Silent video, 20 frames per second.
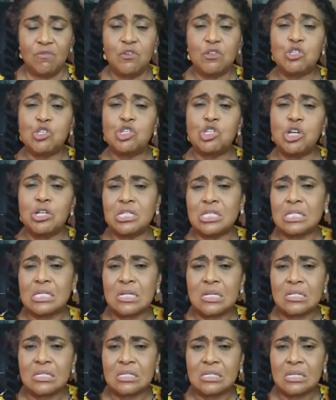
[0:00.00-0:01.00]
for
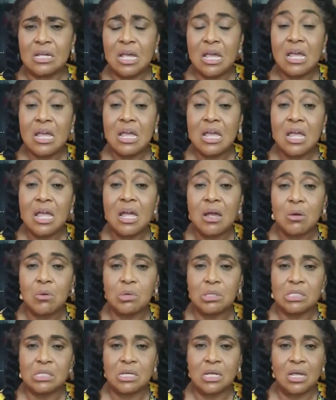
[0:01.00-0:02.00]
justice,
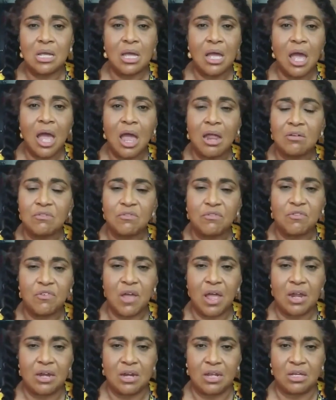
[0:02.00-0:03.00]
equity, and
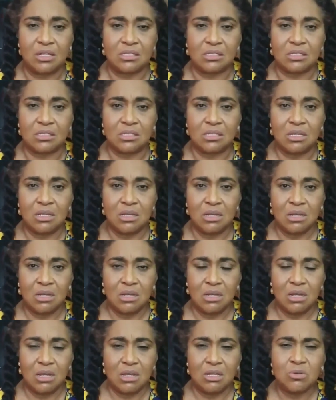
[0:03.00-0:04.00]
fairness.
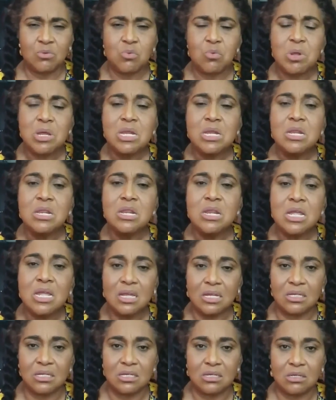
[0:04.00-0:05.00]
And we
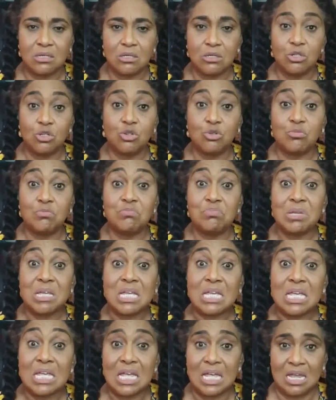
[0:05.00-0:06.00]
need to
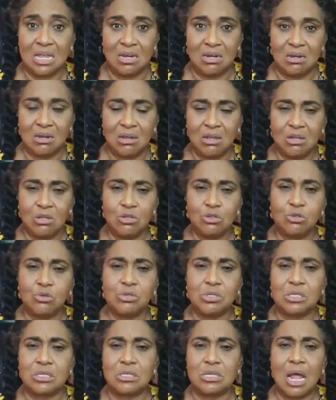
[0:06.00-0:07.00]
begin
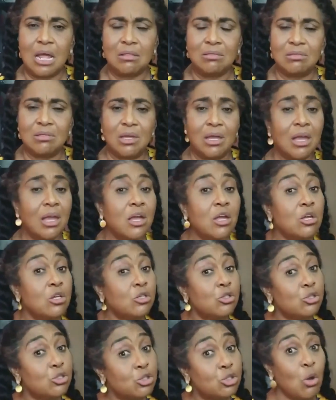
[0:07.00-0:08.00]
to stand there.
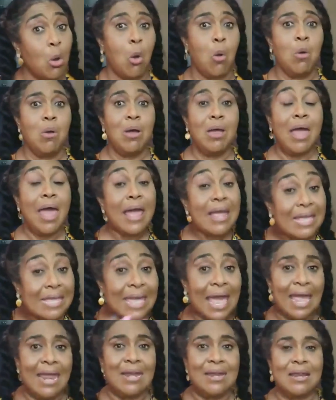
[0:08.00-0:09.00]
So,
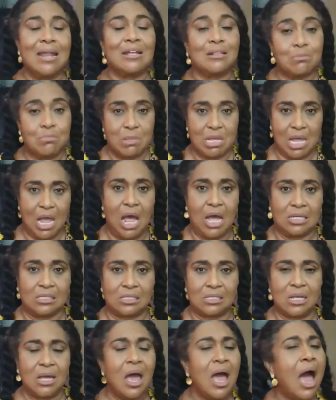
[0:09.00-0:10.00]
again, let me
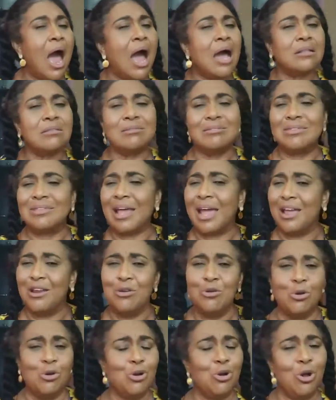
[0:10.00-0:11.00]
ask, are
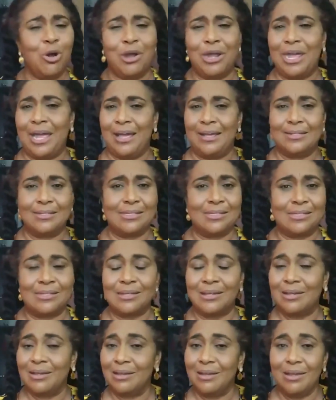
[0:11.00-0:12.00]
there no
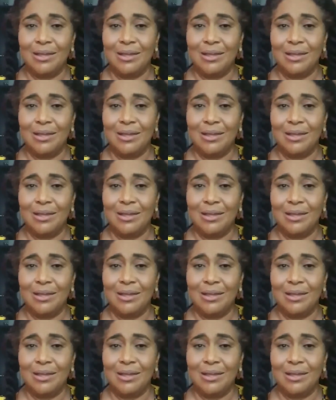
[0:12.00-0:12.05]
lawyers